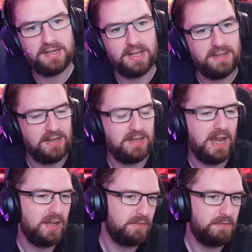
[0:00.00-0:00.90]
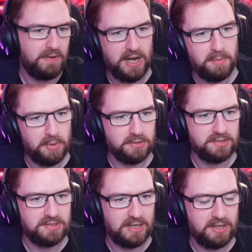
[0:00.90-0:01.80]
and then nail and fireball to
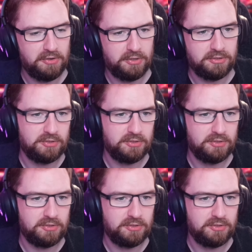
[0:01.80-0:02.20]
send it across the